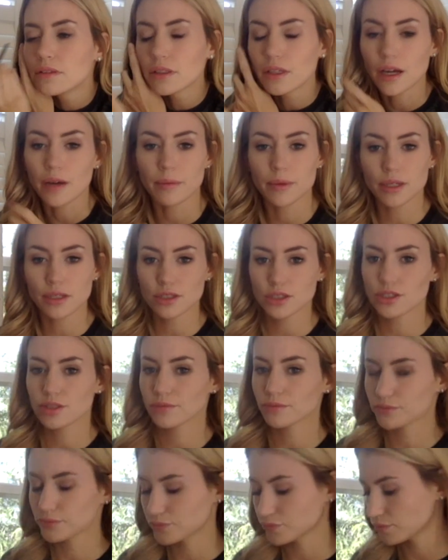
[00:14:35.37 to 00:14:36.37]
Not
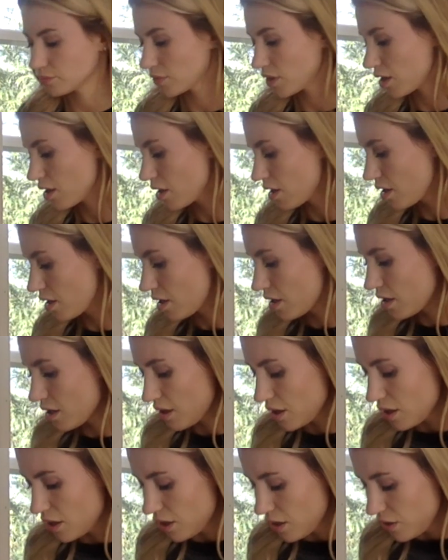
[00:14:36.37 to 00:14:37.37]
much.
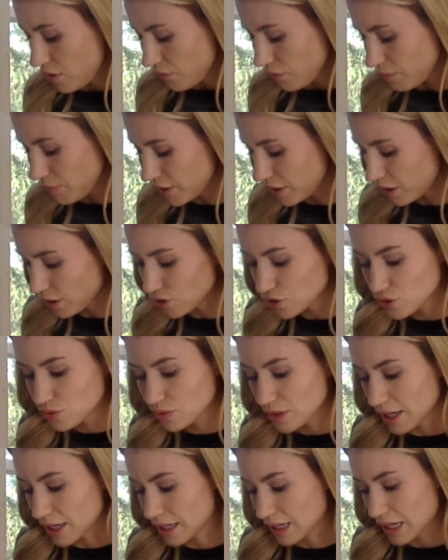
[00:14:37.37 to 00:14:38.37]
From there, I'll do
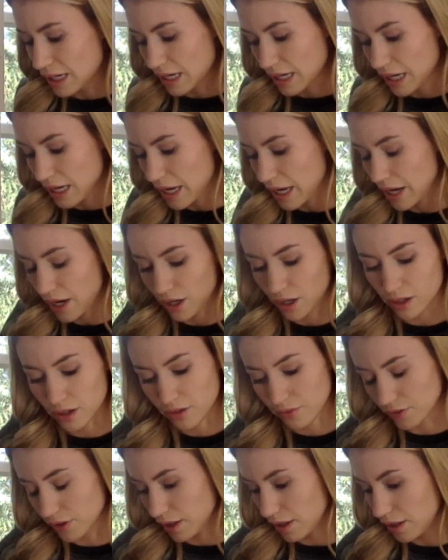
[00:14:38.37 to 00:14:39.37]
like a
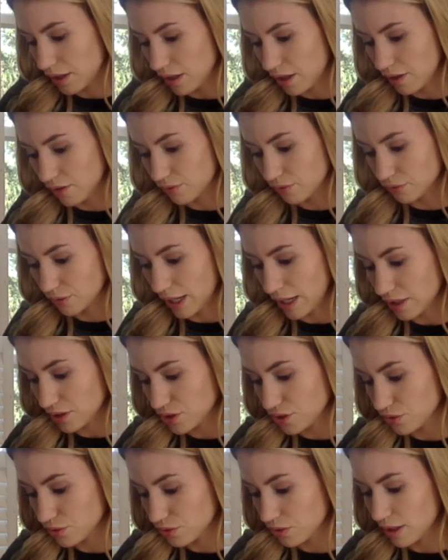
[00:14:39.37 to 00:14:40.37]
hair of
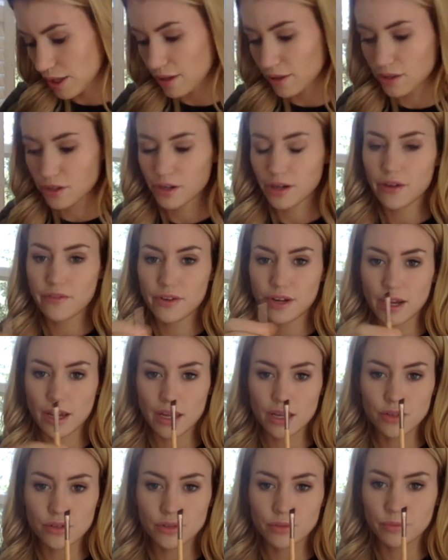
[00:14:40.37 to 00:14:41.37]
actual eyeliner. I have an
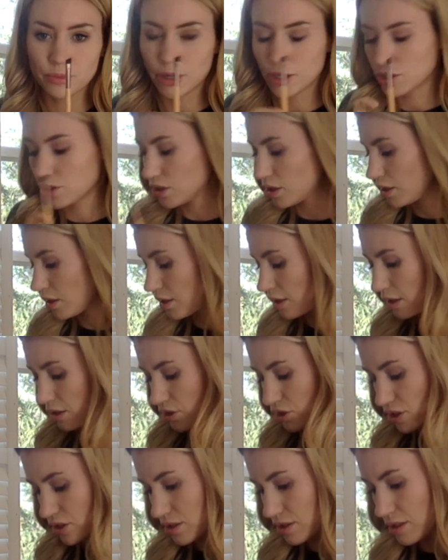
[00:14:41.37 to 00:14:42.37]
angled brush here, and I
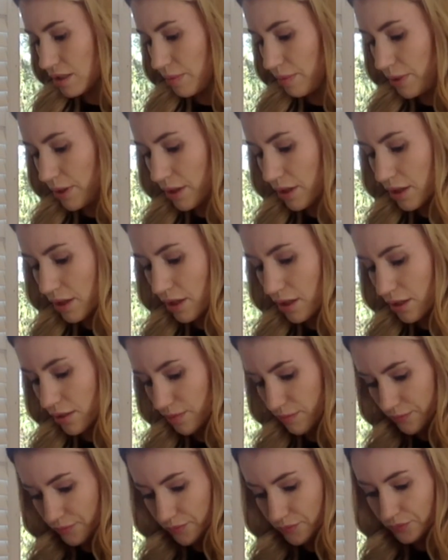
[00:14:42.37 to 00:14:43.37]
just dip it
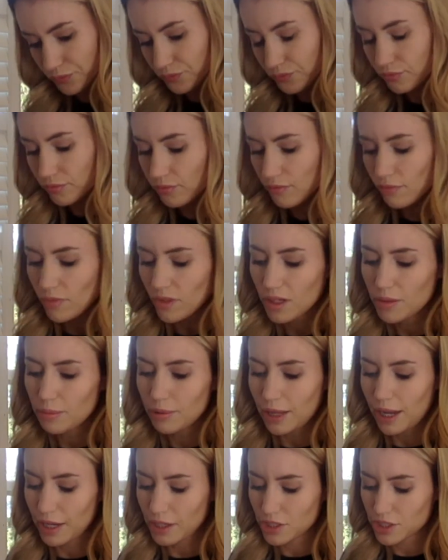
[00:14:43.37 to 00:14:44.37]
in a
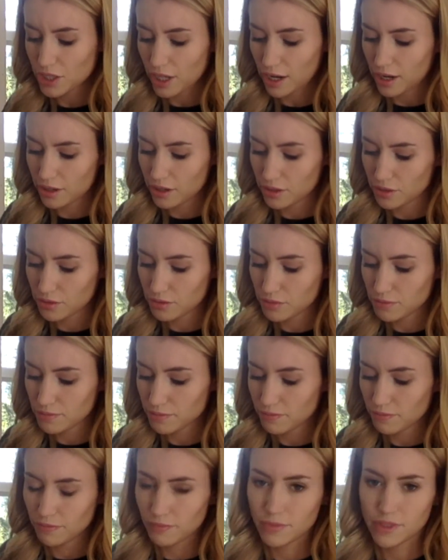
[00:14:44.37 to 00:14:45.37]
black shadow.
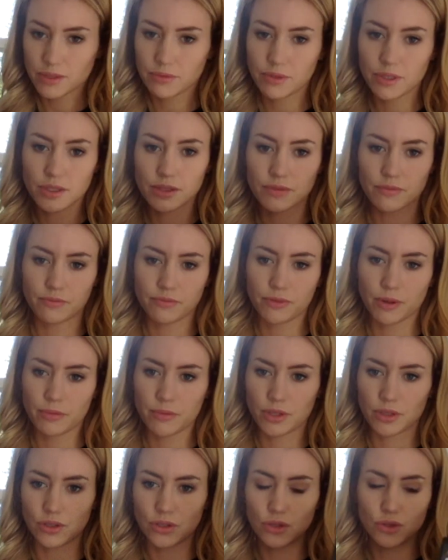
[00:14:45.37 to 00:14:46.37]
This one's from
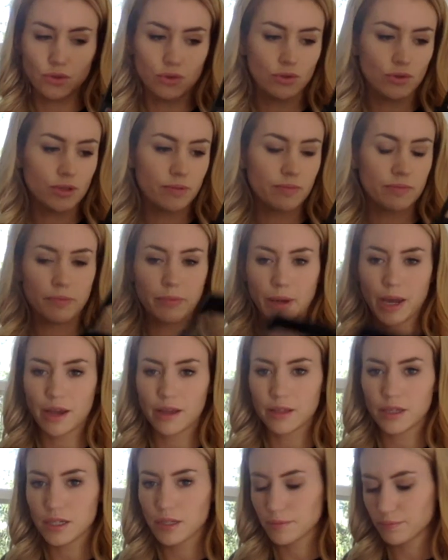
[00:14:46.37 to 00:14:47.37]
the Nudes
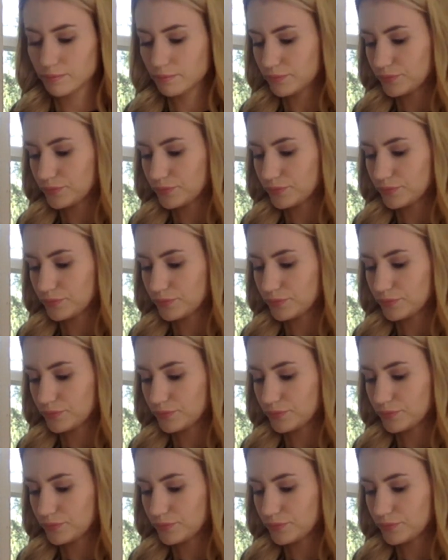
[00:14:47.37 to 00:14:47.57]
palette.